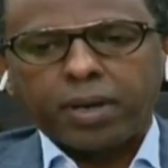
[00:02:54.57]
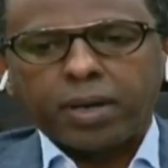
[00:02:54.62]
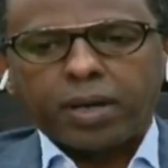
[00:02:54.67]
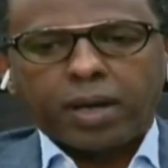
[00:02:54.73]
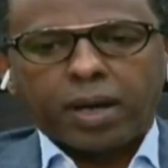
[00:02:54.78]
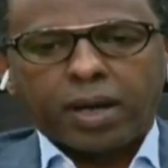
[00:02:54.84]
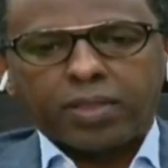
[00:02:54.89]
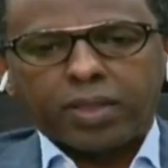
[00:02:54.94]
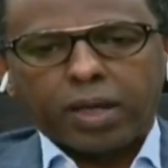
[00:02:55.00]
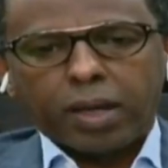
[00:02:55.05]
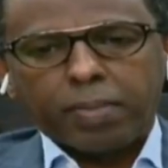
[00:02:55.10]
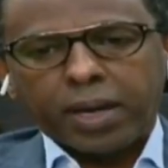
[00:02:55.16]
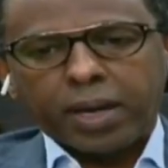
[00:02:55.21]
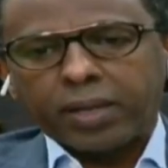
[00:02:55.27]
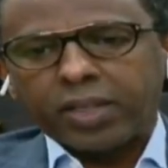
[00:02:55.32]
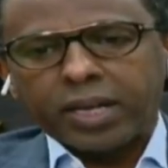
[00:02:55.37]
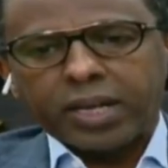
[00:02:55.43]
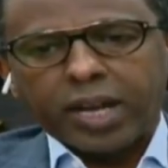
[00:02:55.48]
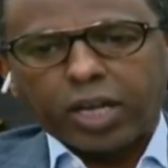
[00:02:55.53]
And they
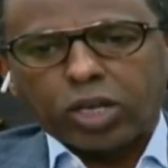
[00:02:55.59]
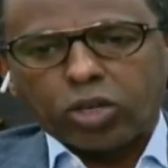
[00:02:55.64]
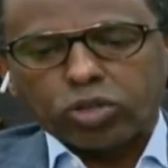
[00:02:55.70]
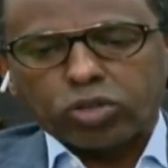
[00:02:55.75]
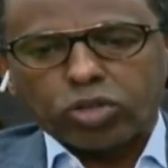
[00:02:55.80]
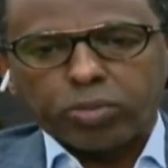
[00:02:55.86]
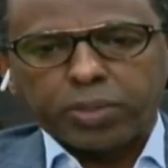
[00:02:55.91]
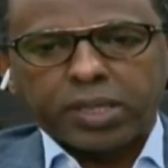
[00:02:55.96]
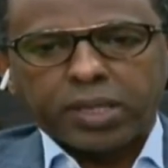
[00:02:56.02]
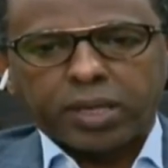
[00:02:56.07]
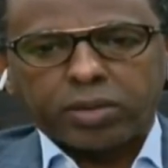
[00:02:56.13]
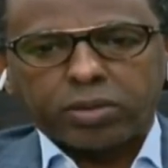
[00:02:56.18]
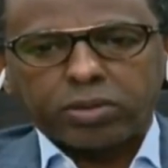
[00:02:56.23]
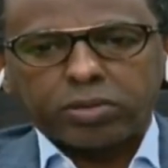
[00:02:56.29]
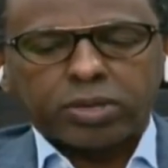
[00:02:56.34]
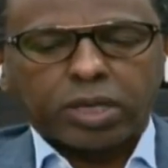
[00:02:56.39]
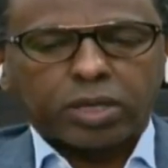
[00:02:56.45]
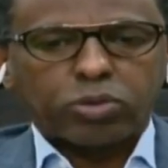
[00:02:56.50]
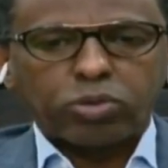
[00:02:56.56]
make the dichotomy that
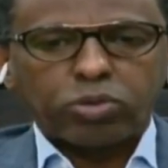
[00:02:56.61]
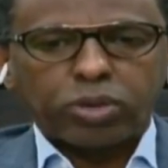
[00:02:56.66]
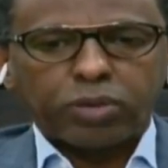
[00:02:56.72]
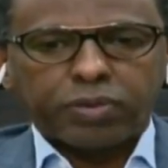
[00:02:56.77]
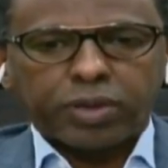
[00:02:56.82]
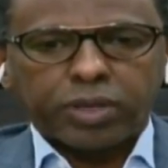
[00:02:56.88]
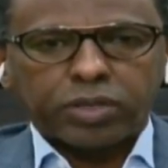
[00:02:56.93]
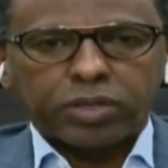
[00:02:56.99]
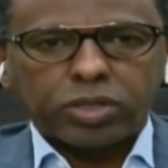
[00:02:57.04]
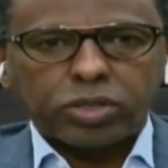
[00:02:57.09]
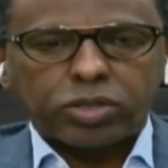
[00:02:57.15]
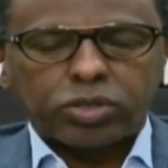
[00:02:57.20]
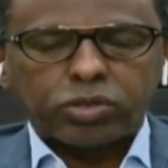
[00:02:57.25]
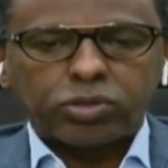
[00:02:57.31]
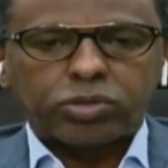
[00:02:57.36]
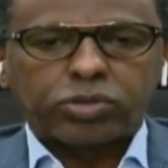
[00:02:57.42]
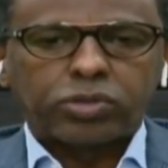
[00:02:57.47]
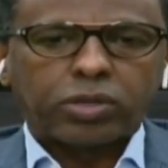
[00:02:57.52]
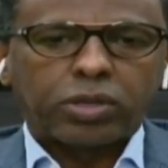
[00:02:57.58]
those are two different
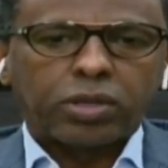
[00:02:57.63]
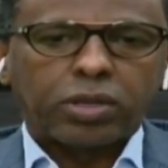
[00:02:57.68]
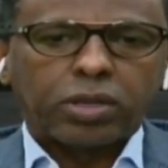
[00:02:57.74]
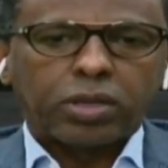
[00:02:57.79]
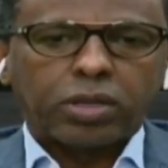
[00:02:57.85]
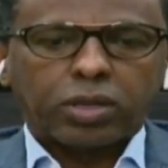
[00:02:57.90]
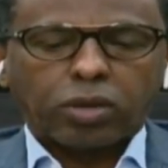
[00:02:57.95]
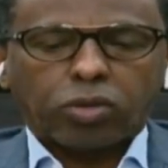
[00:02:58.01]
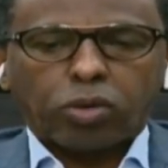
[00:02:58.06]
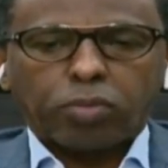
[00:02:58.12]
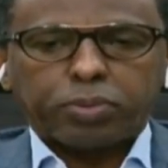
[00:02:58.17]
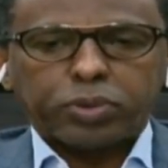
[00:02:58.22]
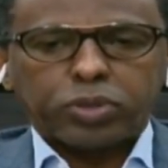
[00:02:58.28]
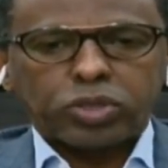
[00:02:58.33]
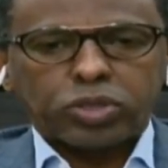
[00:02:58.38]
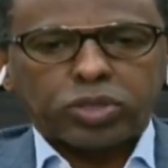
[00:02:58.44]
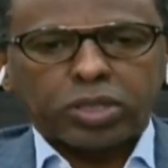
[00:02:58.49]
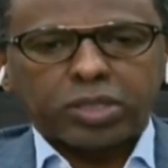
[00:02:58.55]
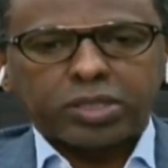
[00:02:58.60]
issues. The
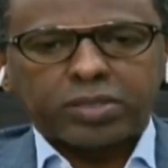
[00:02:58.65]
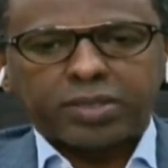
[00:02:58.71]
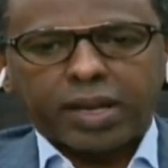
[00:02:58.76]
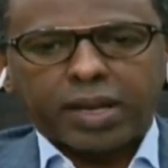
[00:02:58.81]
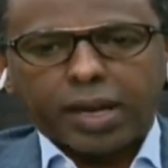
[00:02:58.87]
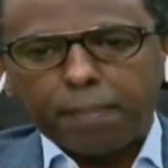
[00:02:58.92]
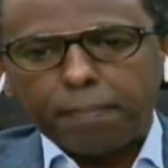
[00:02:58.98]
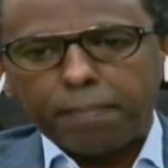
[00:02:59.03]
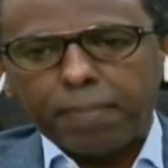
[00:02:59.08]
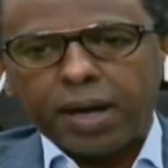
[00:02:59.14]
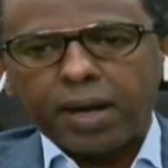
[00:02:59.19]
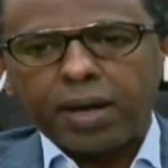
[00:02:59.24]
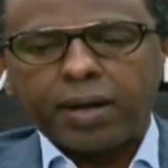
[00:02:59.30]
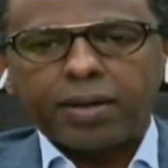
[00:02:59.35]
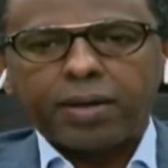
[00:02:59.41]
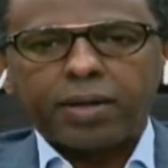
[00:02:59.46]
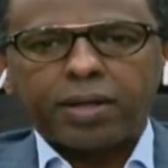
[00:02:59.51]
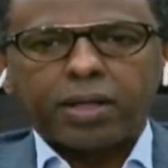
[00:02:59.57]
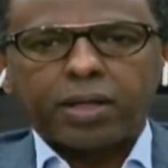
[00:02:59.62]
composition is the number.
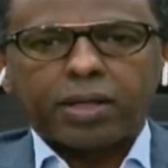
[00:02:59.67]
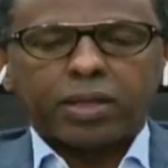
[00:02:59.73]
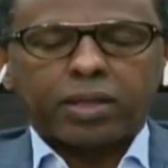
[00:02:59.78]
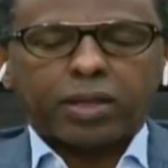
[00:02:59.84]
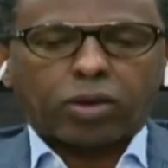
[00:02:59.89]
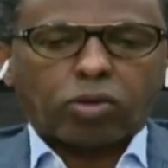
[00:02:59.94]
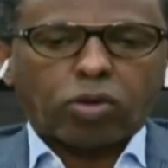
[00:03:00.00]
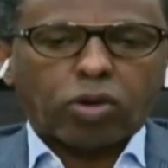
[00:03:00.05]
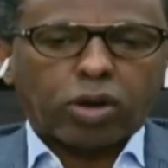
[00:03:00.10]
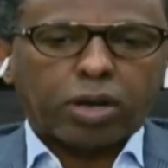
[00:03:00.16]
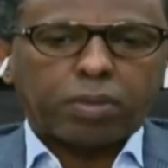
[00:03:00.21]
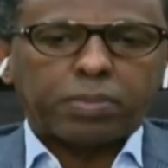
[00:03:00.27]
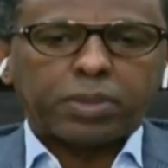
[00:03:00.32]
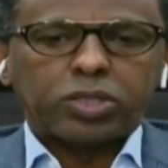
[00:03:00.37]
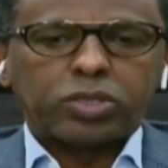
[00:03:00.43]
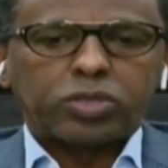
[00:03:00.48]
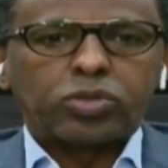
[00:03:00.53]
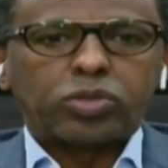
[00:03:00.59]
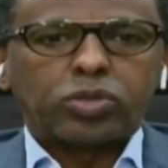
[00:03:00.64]
The quorum
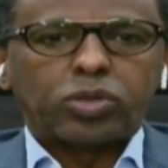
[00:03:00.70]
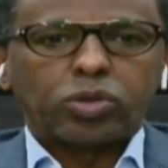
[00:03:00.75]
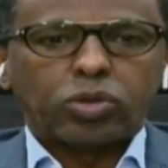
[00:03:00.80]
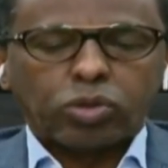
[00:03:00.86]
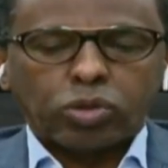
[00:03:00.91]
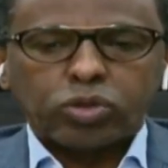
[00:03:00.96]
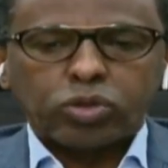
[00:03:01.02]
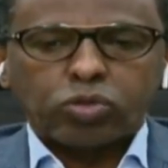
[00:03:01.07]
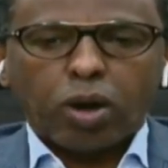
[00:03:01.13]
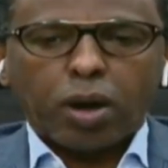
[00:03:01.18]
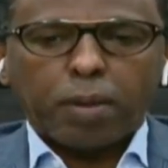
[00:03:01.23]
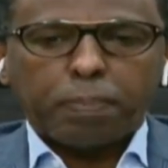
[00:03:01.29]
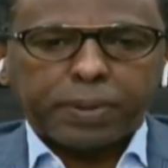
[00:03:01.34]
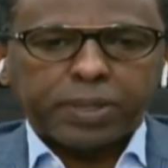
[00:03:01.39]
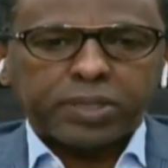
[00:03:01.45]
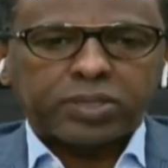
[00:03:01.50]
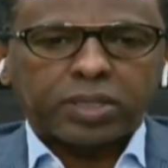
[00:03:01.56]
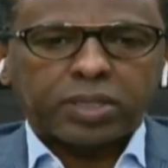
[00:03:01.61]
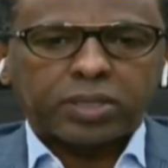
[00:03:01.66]
is those who are
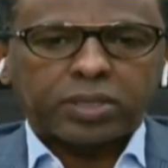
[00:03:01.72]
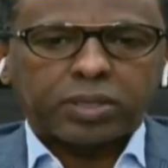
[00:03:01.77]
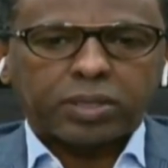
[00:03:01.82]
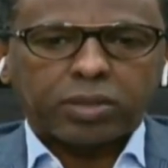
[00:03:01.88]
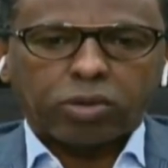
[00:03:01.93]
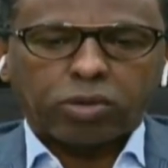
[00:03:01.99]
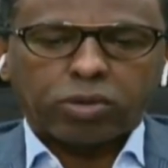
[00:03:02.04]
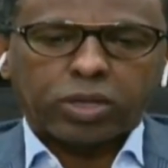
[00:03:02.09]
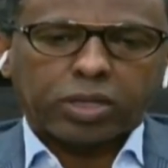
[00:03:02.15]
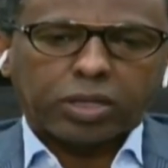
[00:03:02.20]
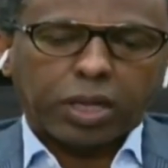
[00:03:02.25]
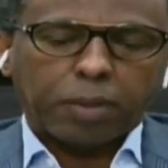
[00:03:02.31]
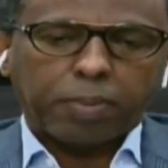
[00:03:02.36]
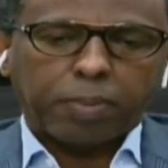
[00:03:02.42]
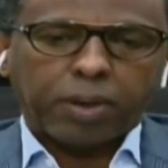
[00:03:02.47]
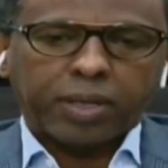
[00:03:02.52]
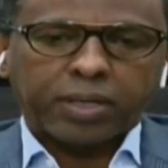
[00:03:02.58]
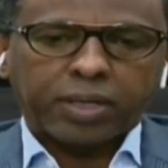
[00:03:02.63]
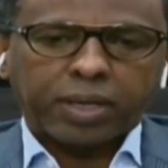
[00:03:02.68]
present on the
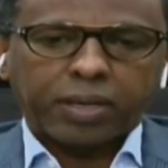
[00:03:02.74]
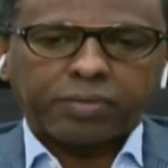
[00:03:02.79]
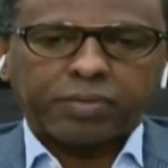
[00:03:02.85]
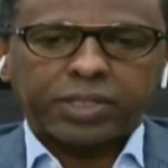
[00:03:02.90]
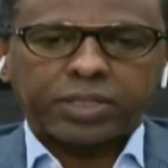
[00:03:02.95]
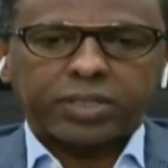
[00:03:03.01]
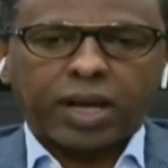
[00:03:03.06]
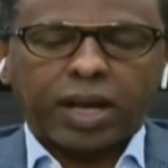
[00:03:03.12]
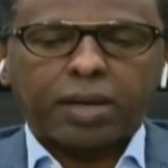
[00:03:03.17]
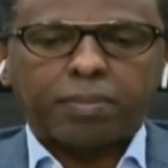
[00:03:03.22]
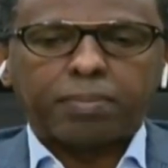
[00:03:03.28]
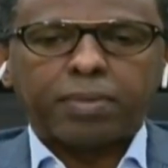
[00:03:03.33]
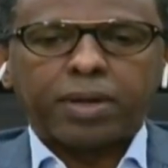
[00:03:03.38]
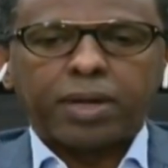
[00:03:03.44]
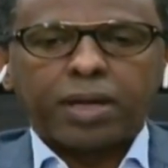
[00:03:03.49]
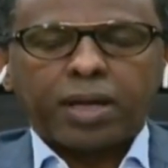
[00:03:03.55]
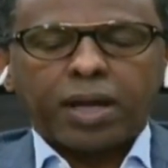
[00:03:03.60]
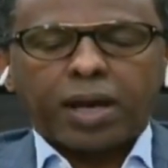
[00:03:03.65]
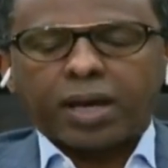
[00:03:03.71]
table at a given time.
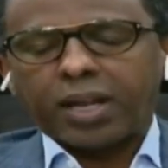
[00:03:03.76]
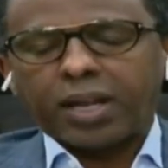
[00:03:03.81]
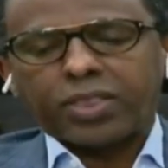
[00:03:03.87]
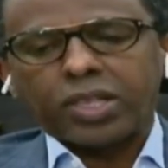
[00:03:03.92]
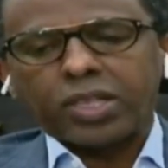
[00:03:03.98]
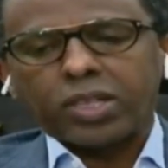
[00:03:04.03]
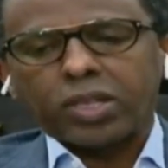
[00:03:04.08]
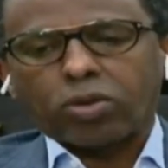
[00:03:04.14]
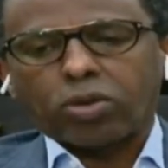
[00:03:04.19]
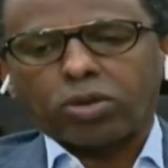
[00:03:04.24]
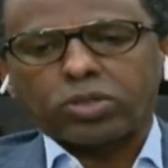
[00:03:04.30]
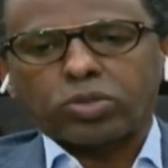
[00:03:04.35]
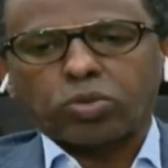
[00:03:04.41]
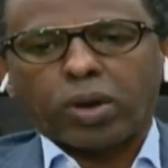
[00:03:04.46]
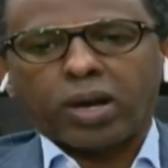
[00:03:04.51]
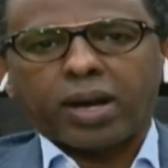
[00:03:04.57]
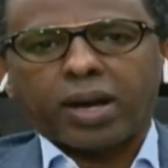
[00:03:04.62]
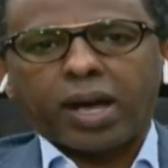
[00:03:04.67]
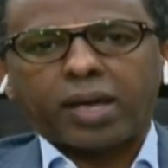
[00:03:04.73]
And I think the courts
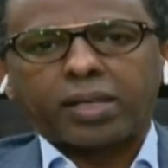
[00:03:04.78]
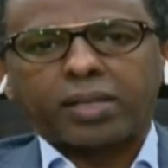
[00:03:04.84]
were right.